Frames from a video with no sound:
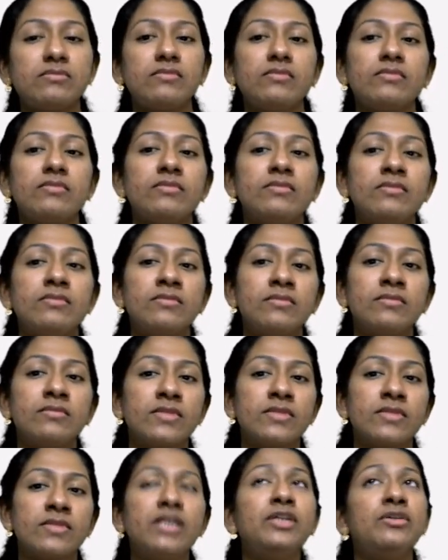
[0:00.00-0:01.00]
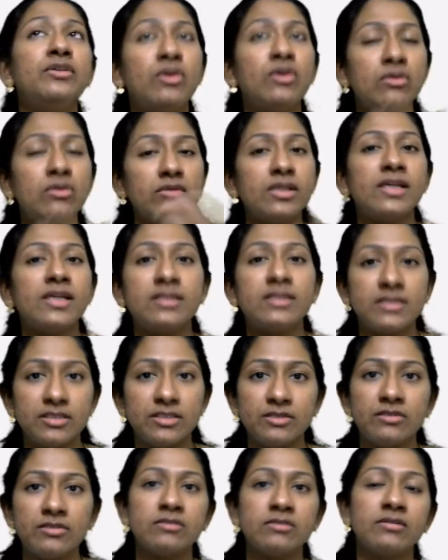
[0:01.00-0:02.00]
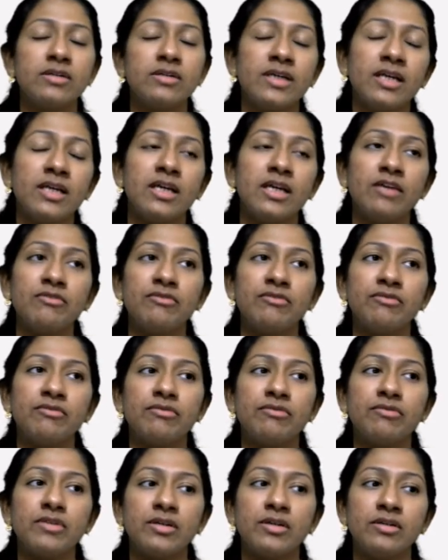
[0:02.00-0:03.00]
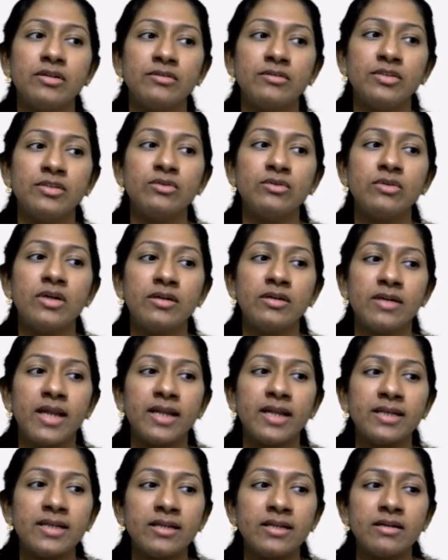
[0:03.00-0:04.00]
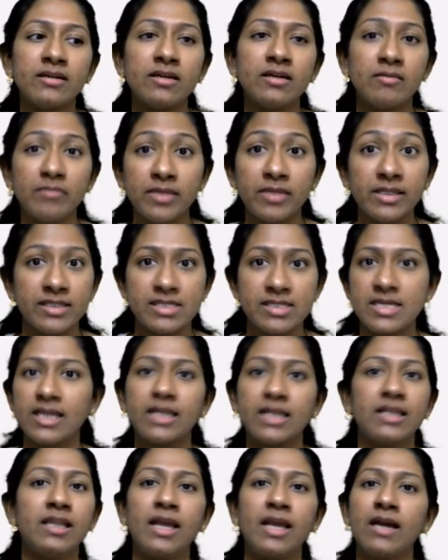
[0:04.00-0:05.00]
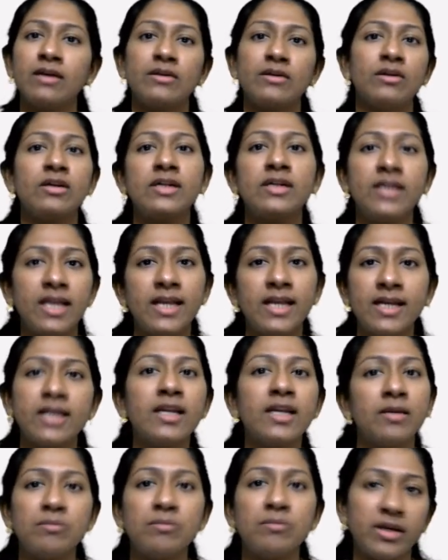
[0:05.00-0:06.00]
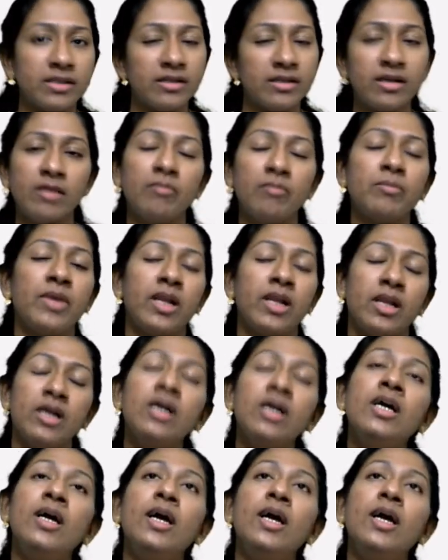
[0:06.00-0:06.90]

You know that if you are writing comments, like they are not taken up by the compiler.